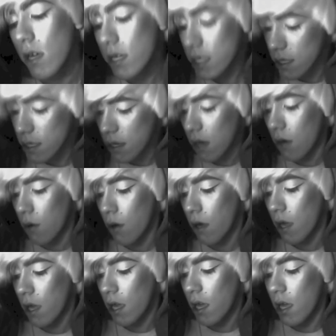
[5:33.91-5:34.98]
So
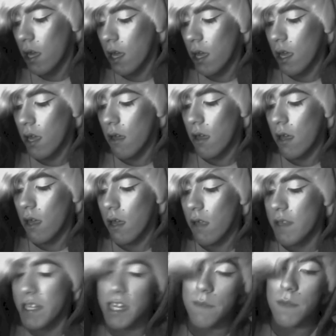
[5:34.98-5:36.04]

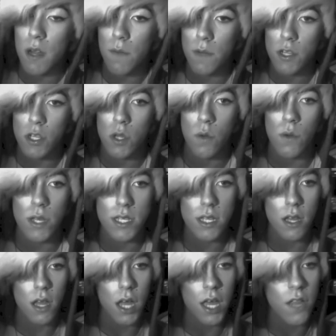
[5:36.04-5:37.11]
tip number 2 is
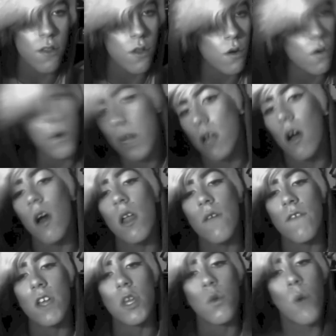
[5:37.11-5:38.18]
ignoring all of
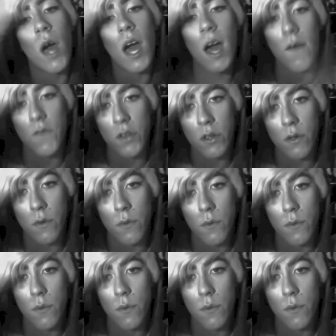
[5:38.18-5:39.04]
it. You have to.